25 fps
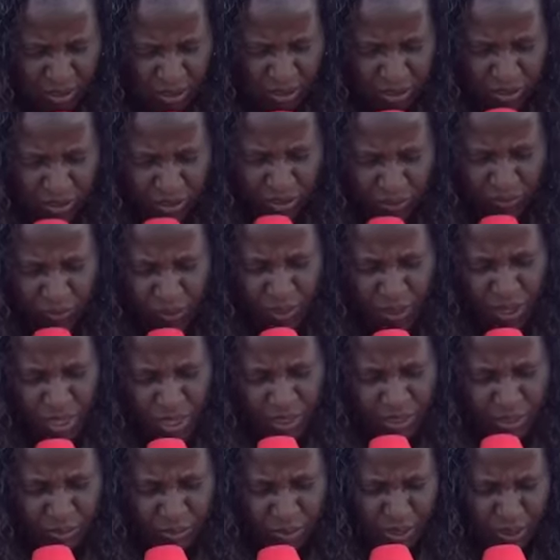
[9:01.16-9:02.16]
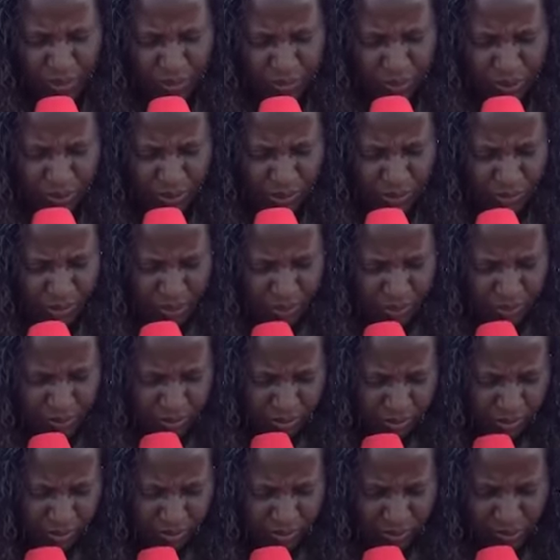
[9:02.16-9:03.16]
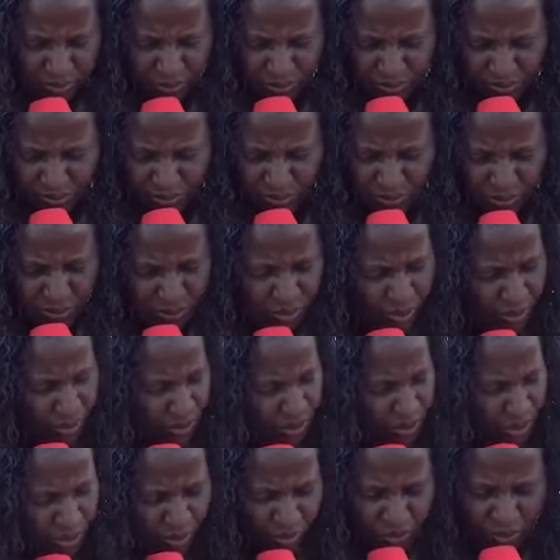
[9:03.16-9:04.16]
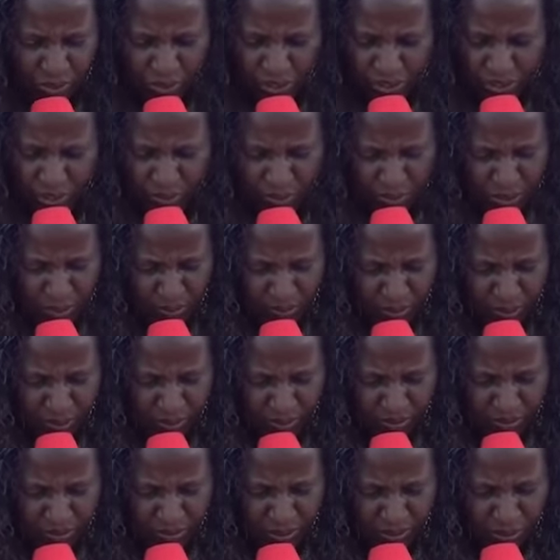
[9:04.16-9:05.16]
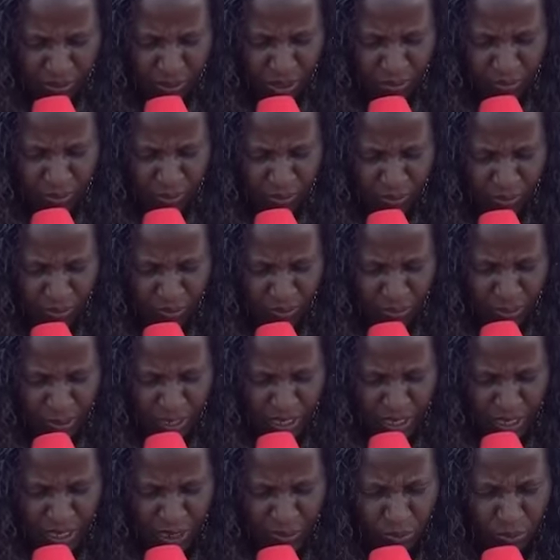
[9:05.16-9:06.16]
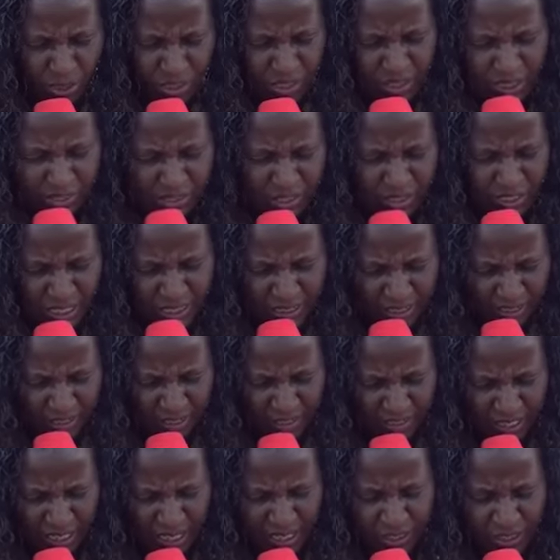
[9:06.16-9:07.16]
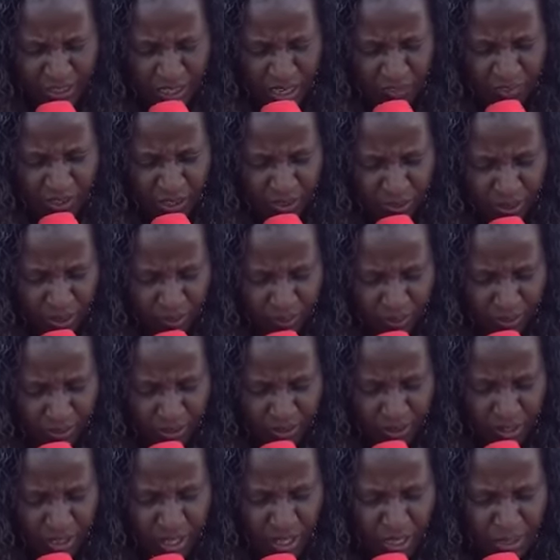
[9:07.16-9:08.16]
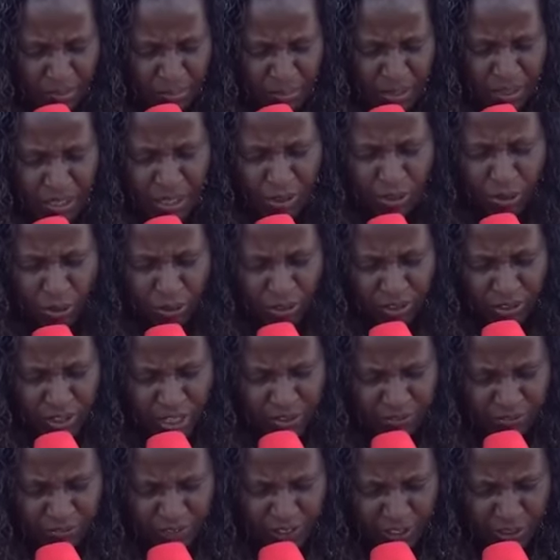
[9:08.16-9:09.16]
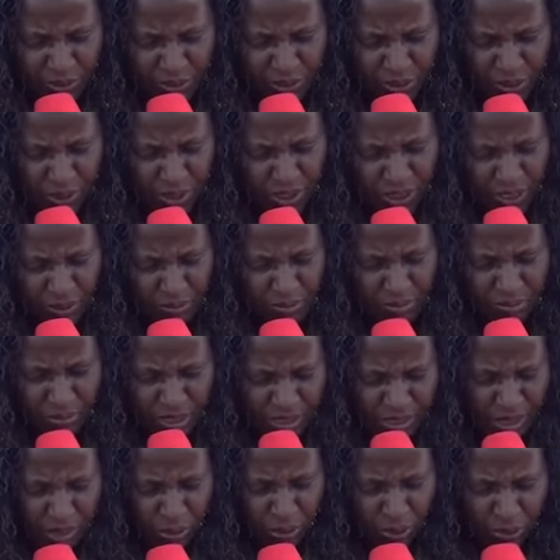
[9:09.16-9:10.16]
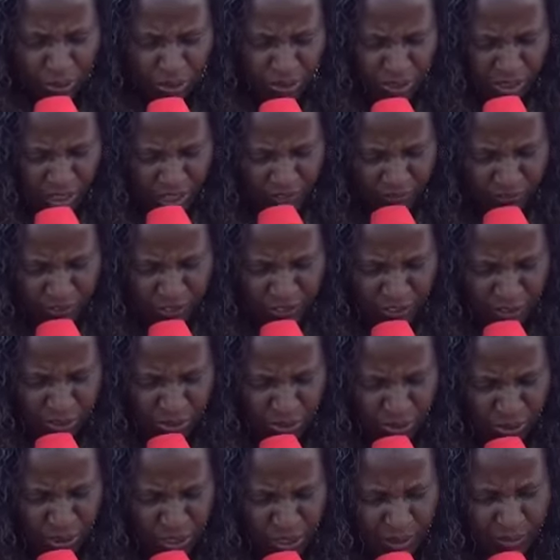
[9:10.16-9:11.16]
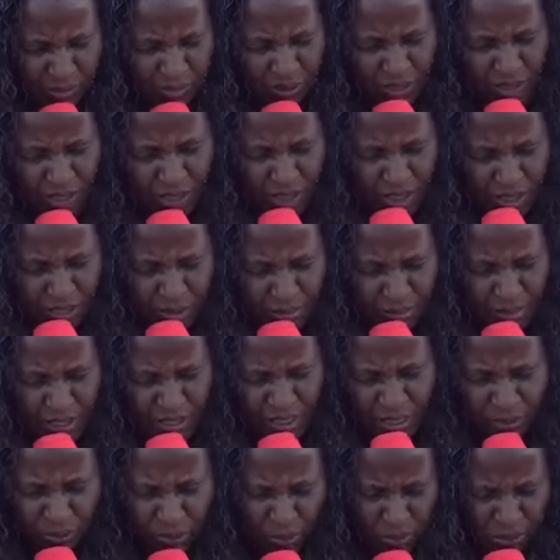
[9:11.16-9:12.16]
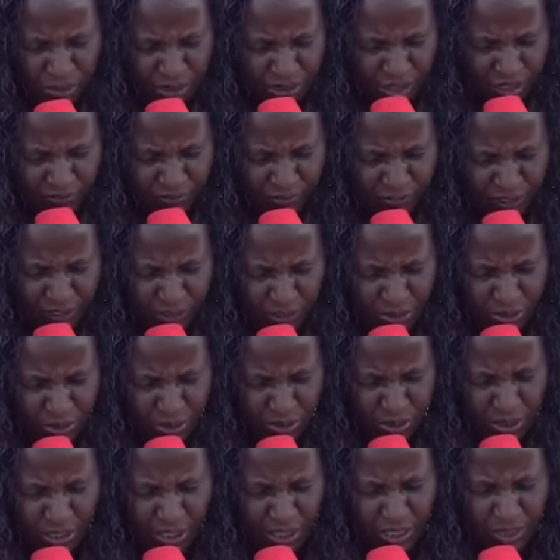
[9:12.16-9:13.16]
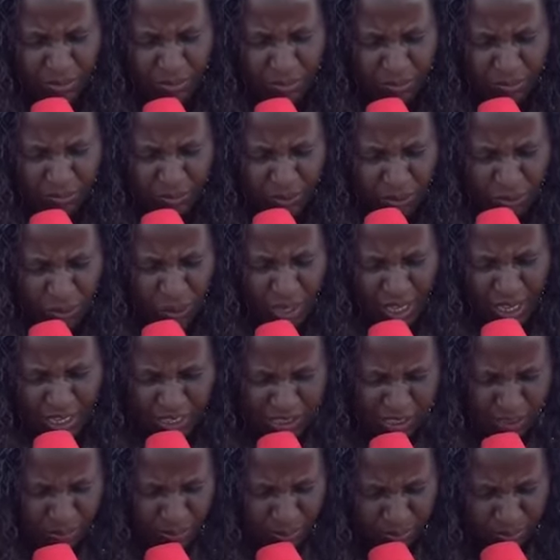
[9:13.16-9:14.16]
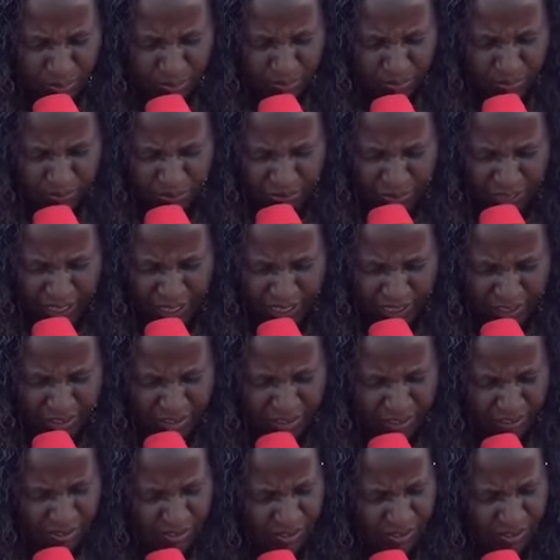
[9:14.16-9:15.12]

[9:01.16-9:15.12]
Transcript: You have no other weapon. You have no other weapon but the weapon of prayer, which is greater than any other weapon. May the Lord reveal to him. May the Lord reveal to him. May the Lord reveal to him who are his friends.